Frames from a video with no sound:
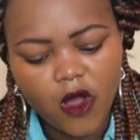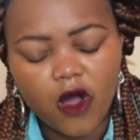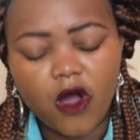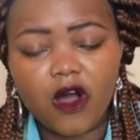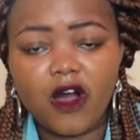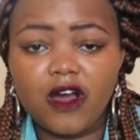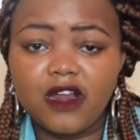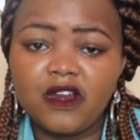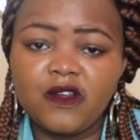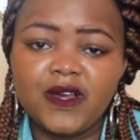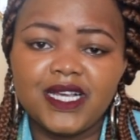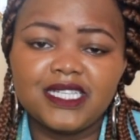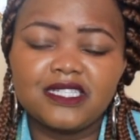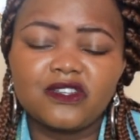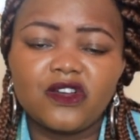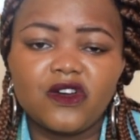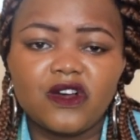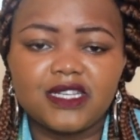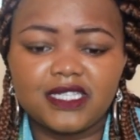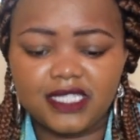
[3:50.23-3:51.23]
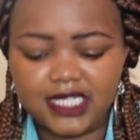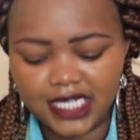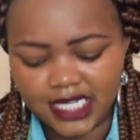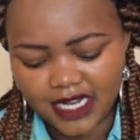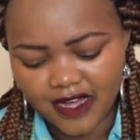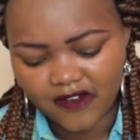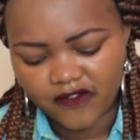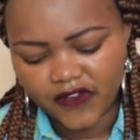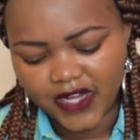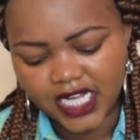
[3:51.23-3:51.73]
always
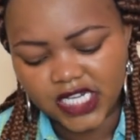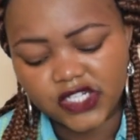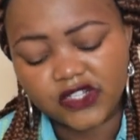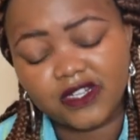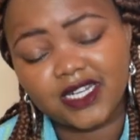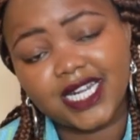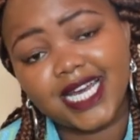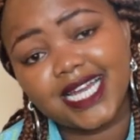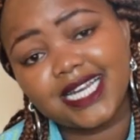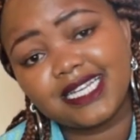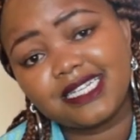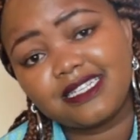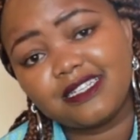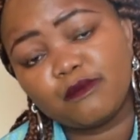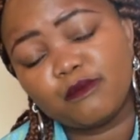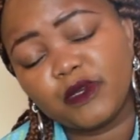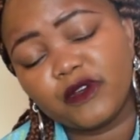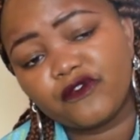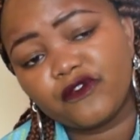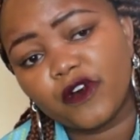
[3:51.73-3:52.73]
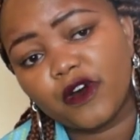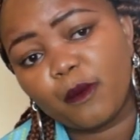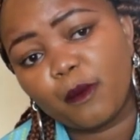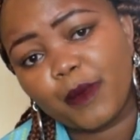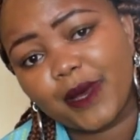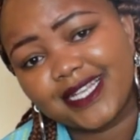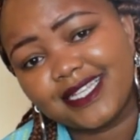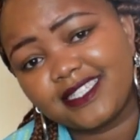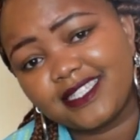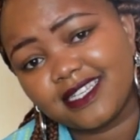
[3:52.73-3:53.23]
consider functionality before
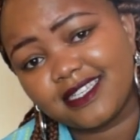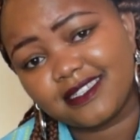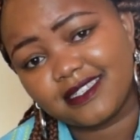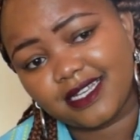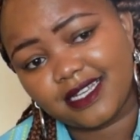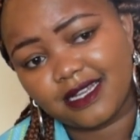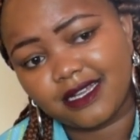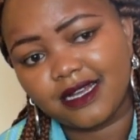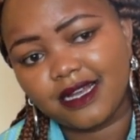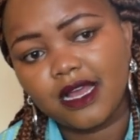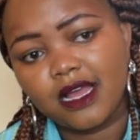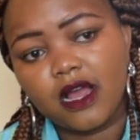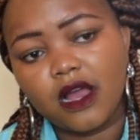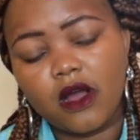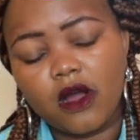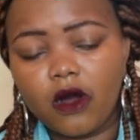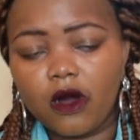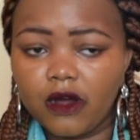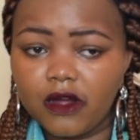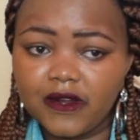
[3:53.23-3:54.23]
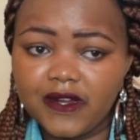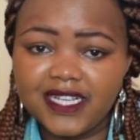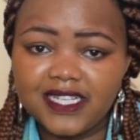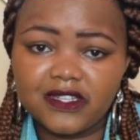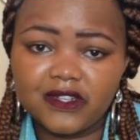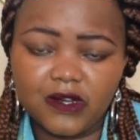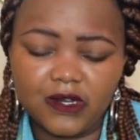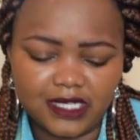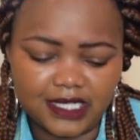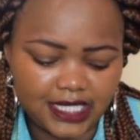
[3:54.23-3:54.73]
purchasing. Always
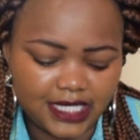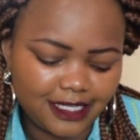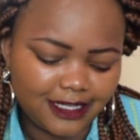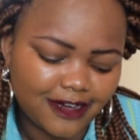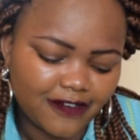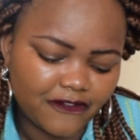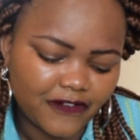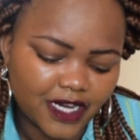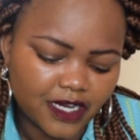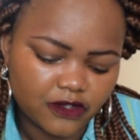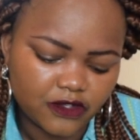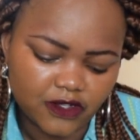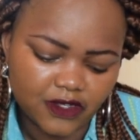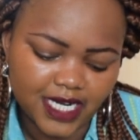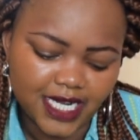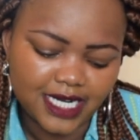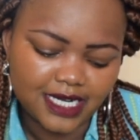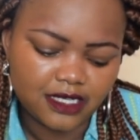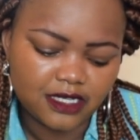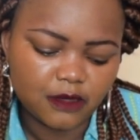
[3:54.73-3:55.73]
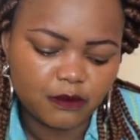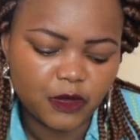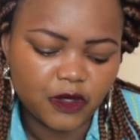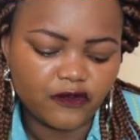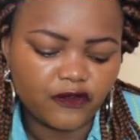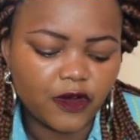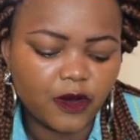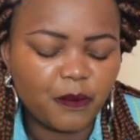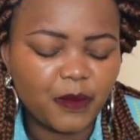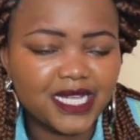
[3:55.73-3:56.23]
consider functionality
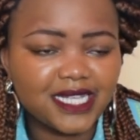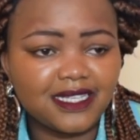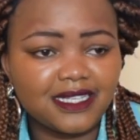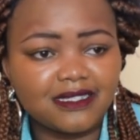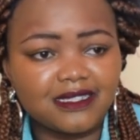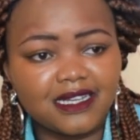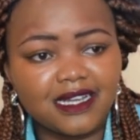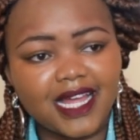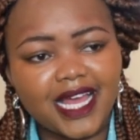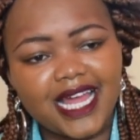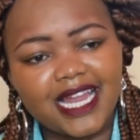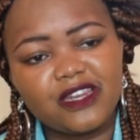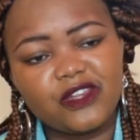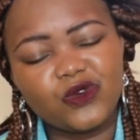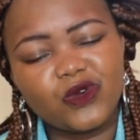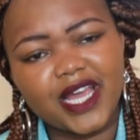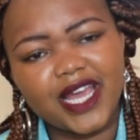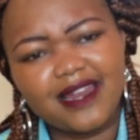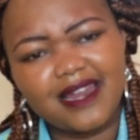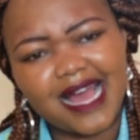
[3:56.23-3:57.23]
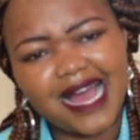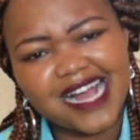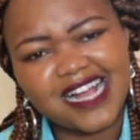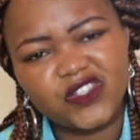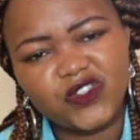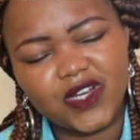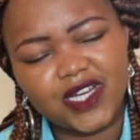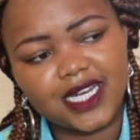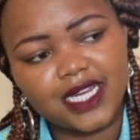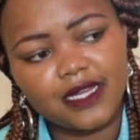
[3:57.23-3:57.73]
before purchasing, and you can
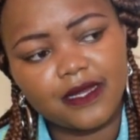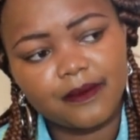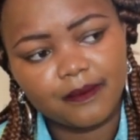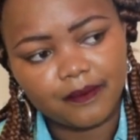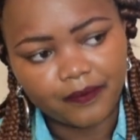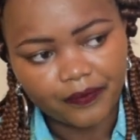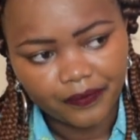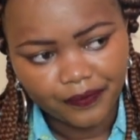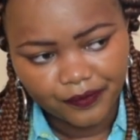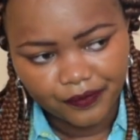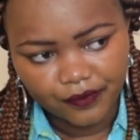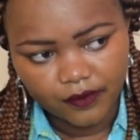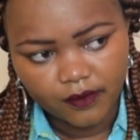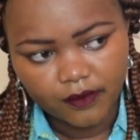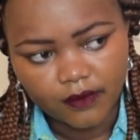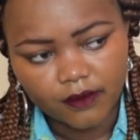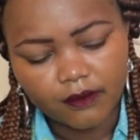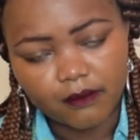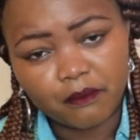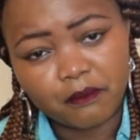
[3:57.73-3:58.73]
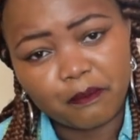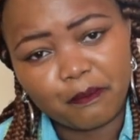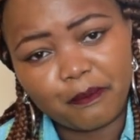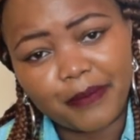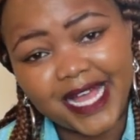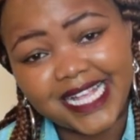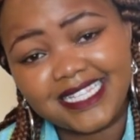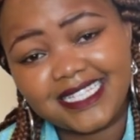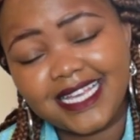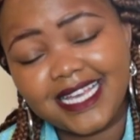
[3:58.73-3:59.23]
actually
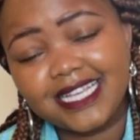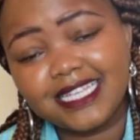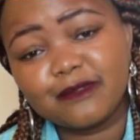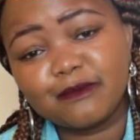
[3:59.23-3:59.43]
purchase